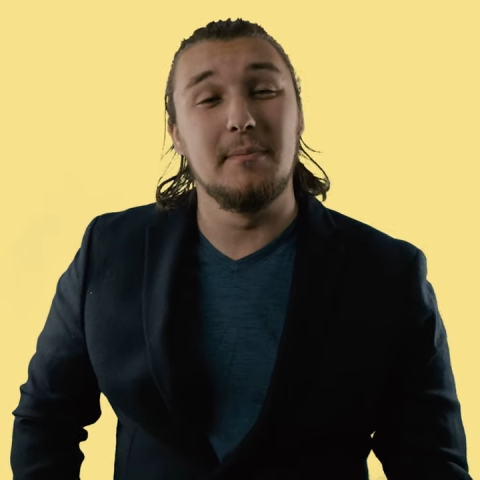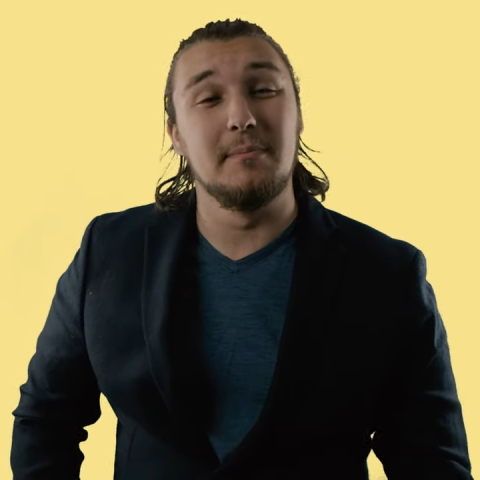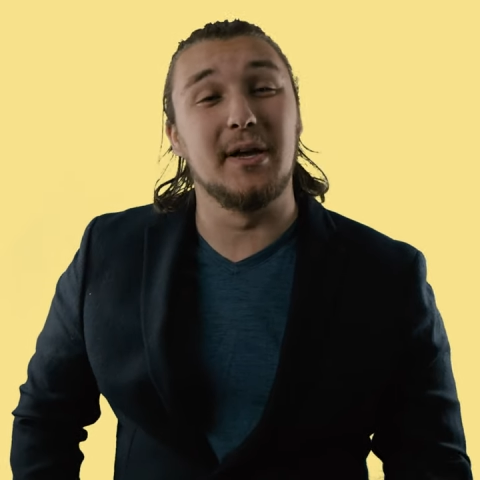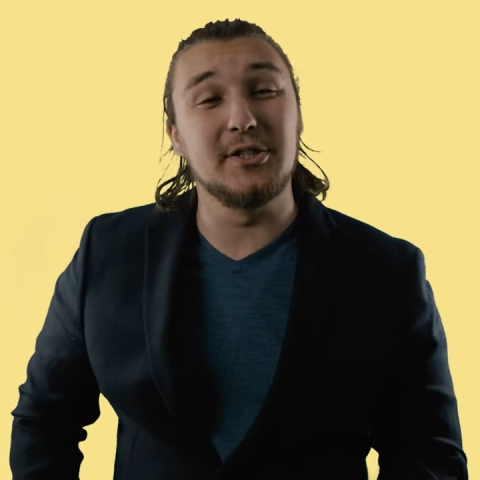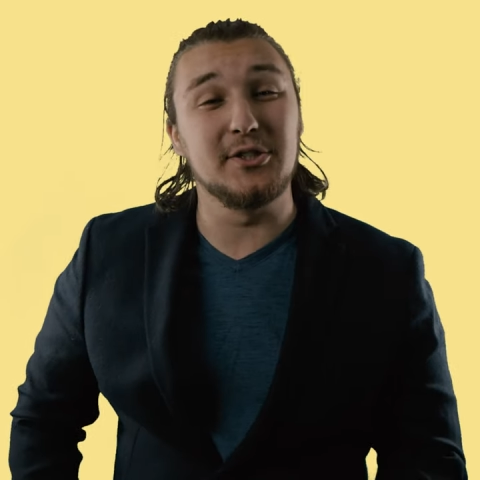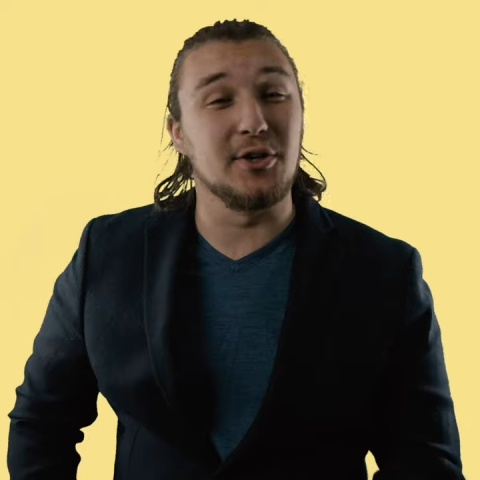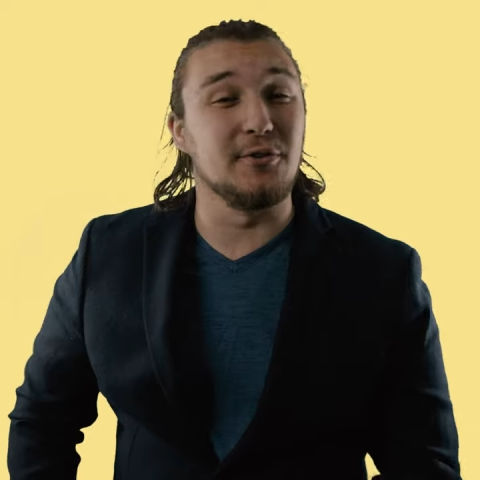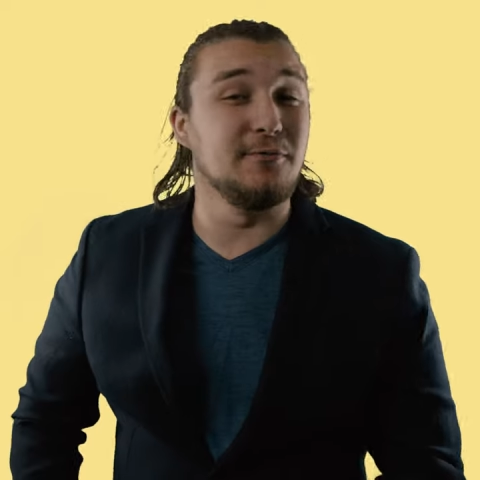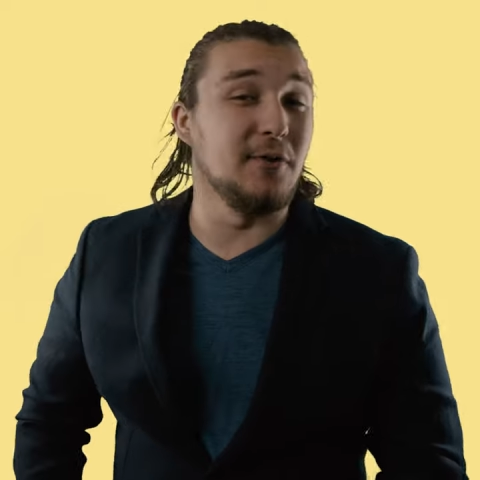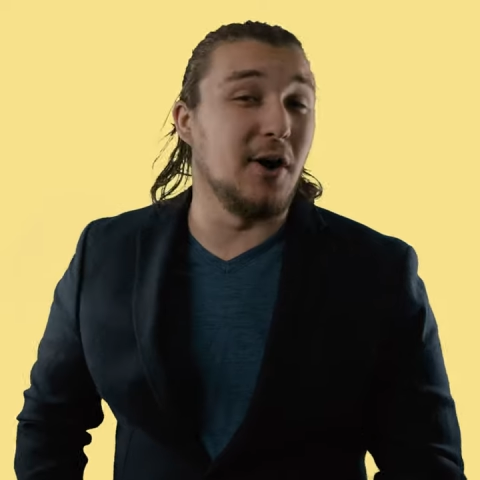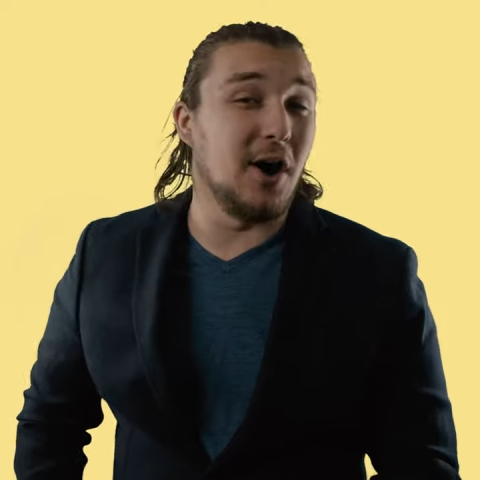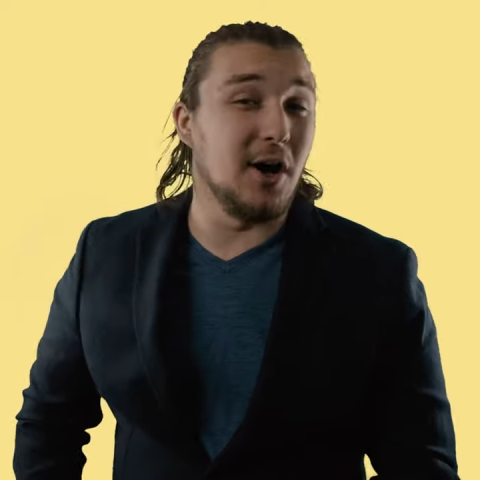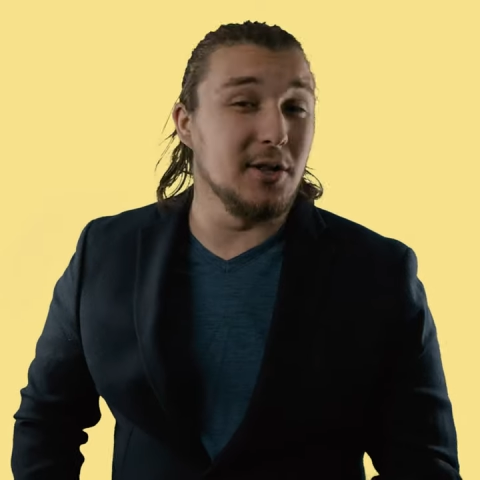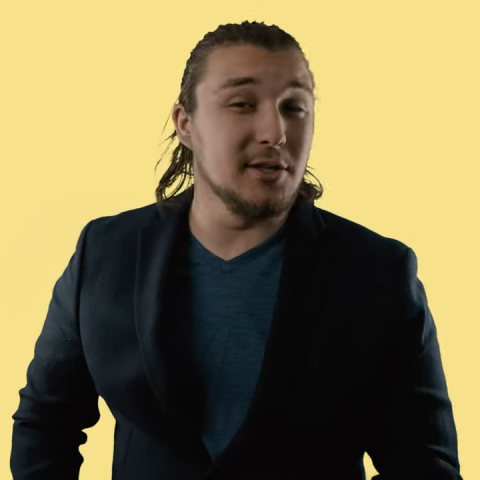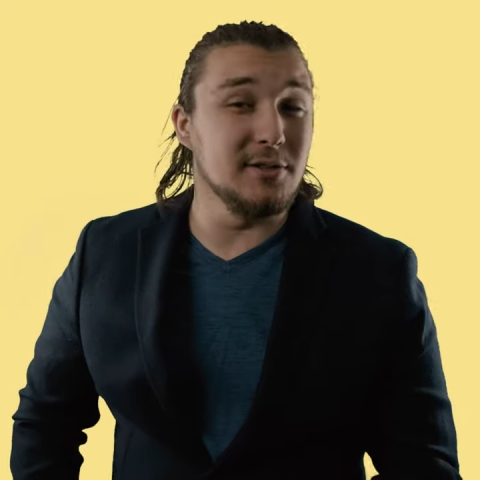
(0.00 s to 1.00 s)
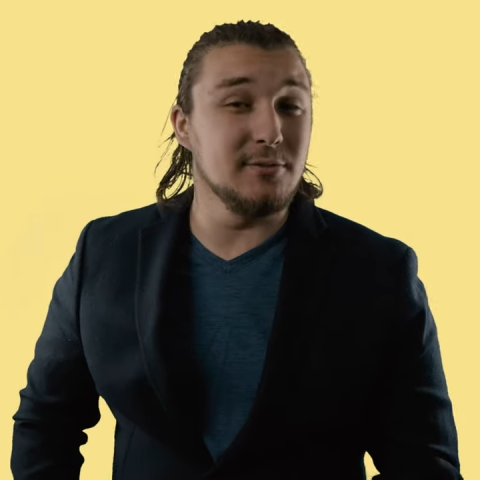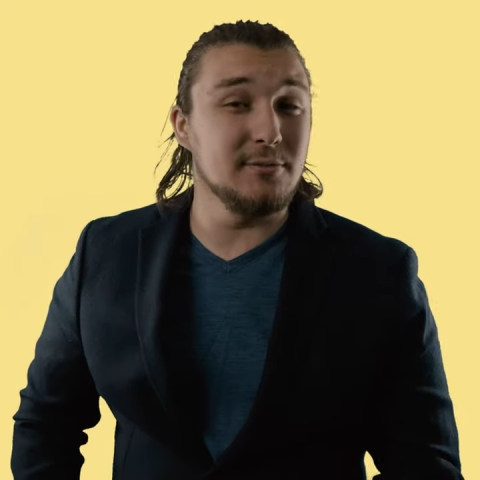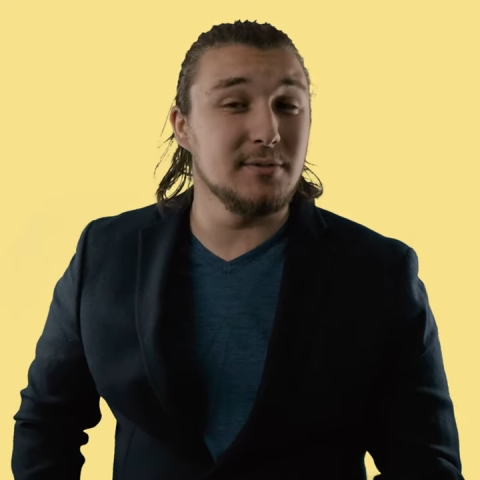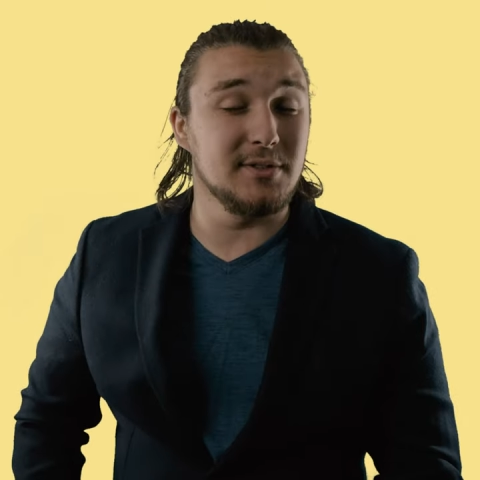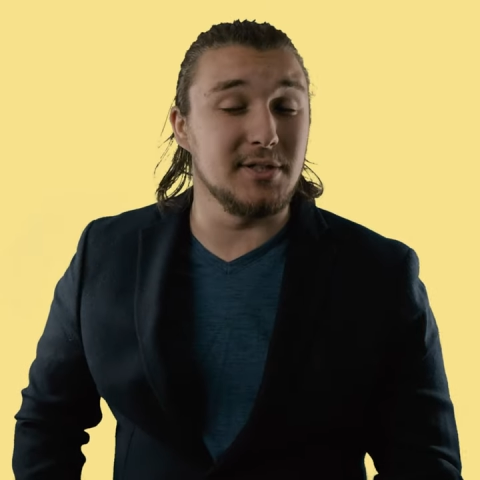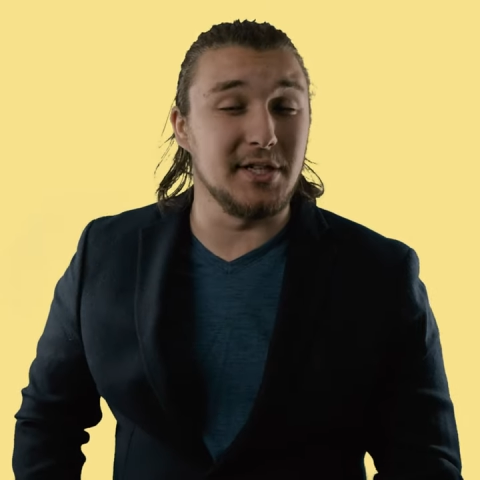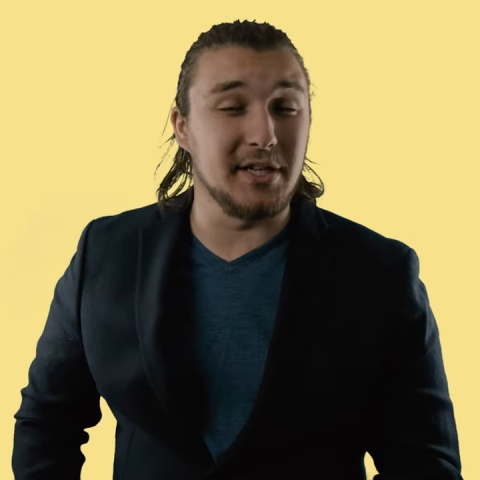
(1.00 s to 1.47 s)
Make sure to follow
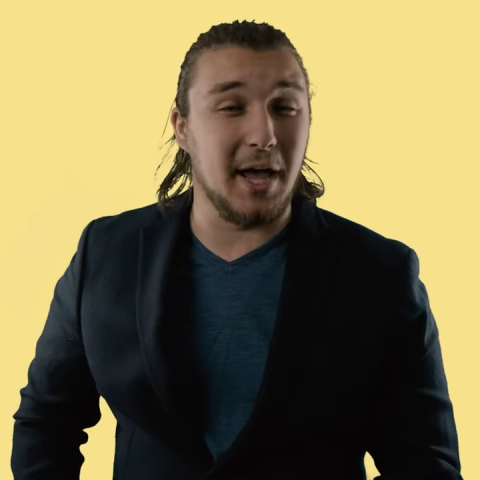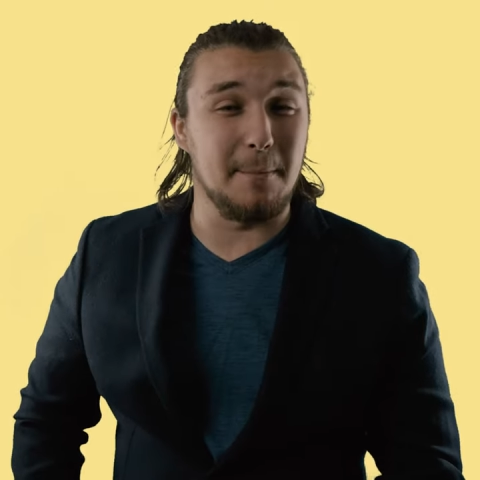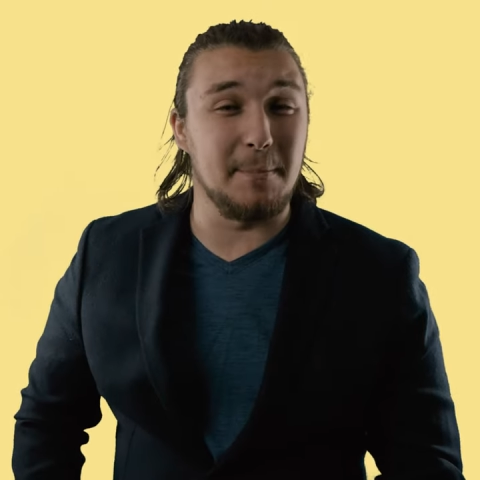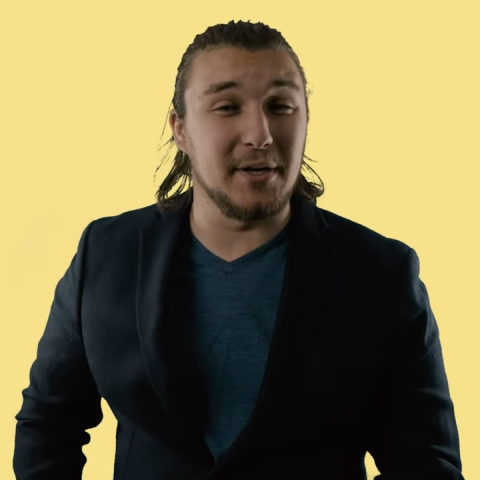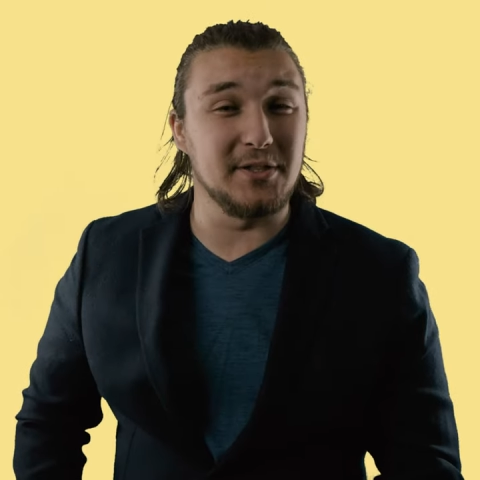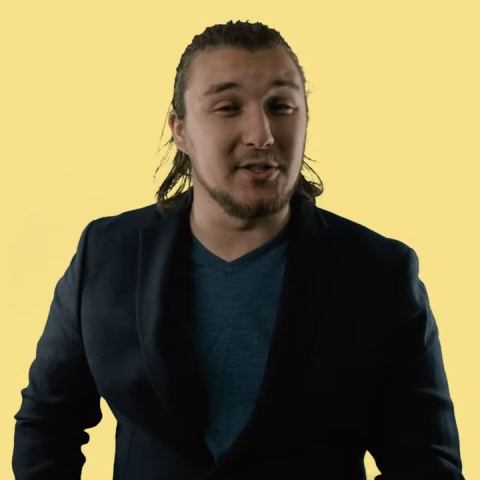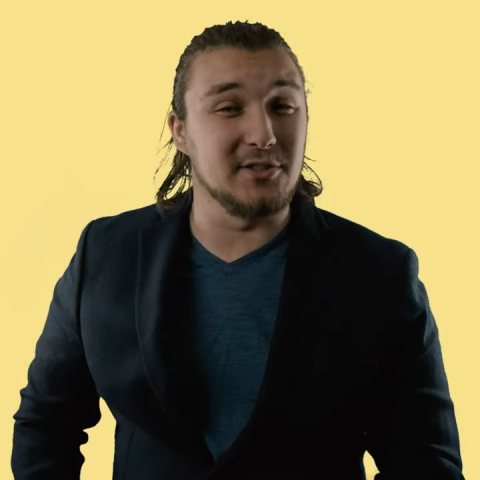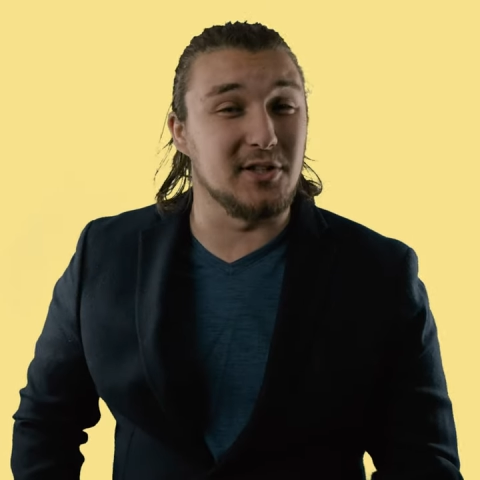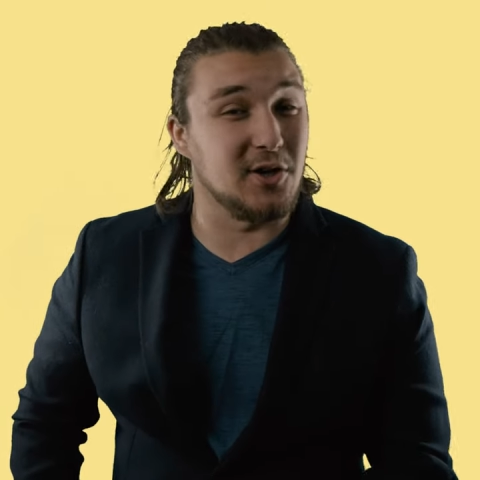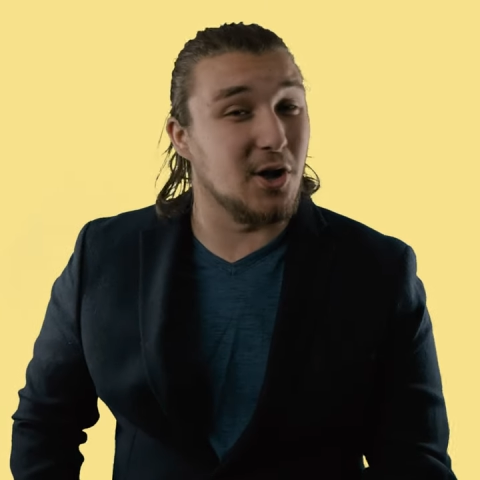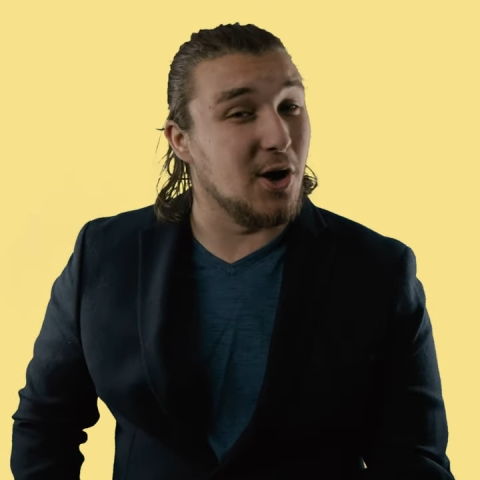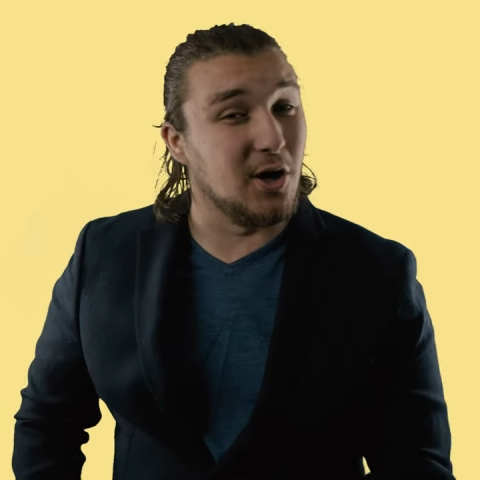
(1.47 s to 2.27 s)
Seeing Cat Pictures on